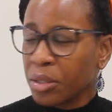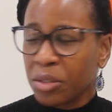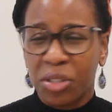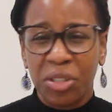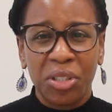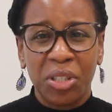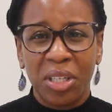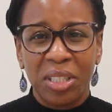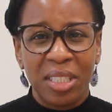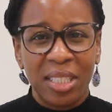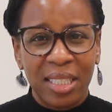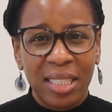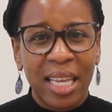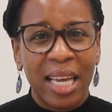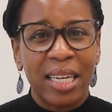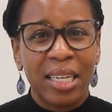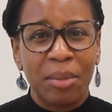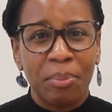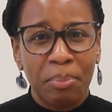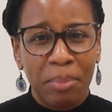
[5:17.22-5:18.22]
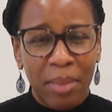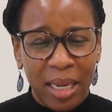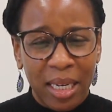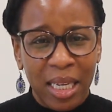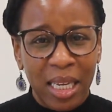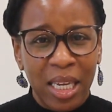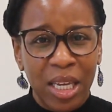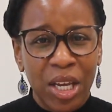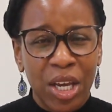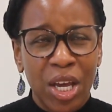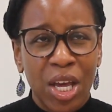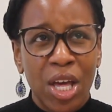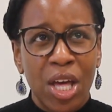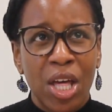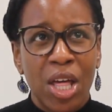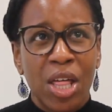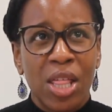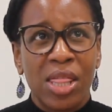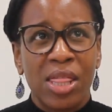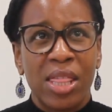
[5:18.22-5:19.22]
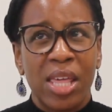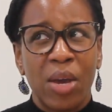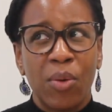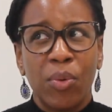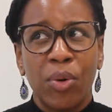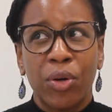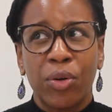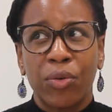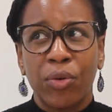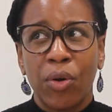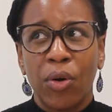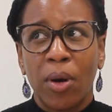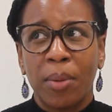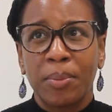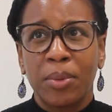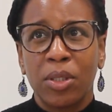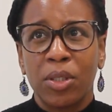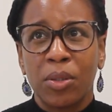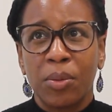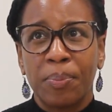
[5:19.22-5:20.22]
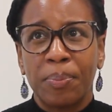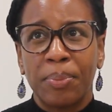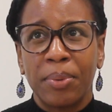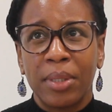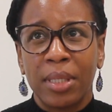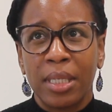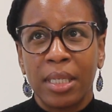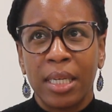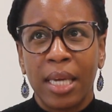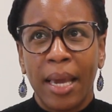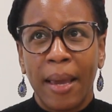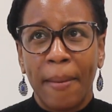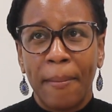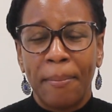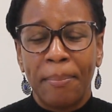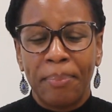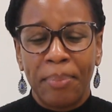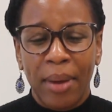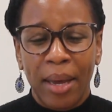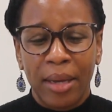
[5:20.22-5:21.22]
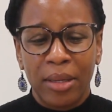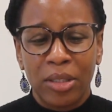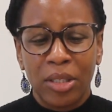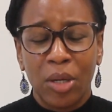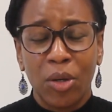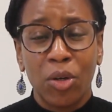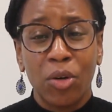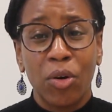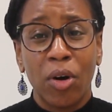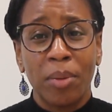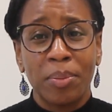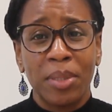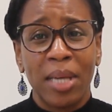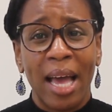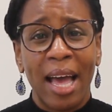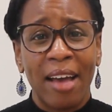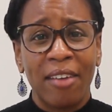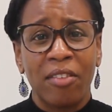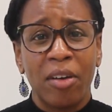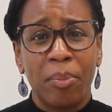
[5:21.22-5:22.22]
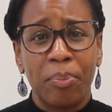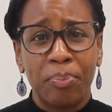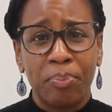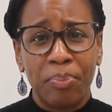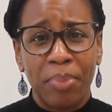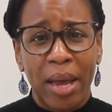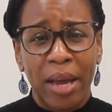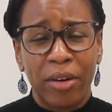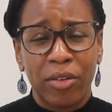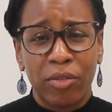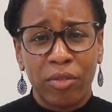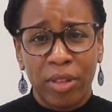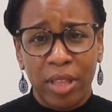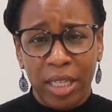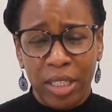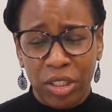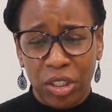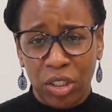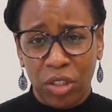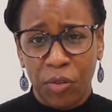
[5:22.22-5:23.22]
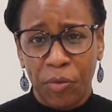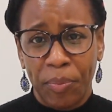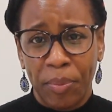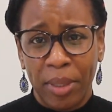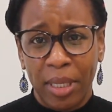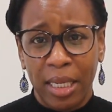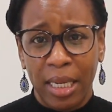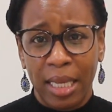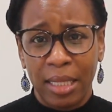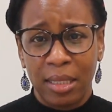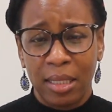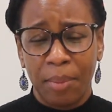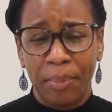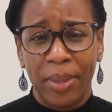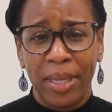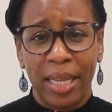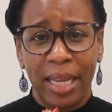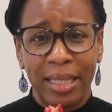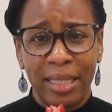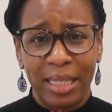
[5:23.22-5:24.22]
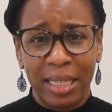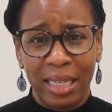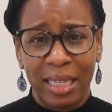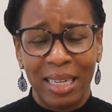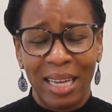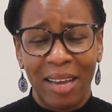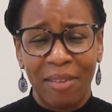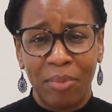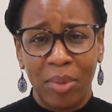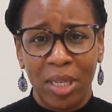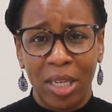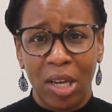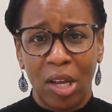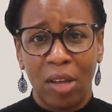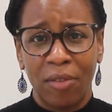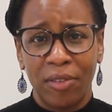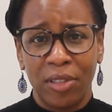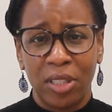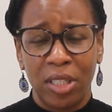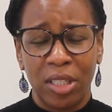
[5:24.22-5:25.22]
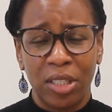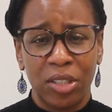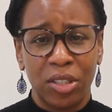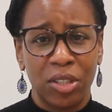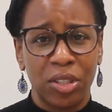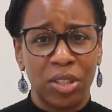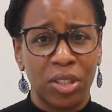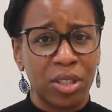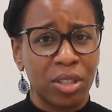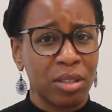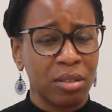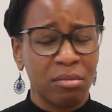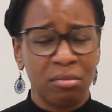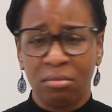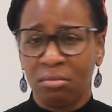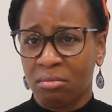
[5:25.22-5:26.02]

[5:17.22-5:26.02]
just understanding money, they will grow up to be they'll grow up to have a better relationship with money than somebody that didn't have money all of a sudden just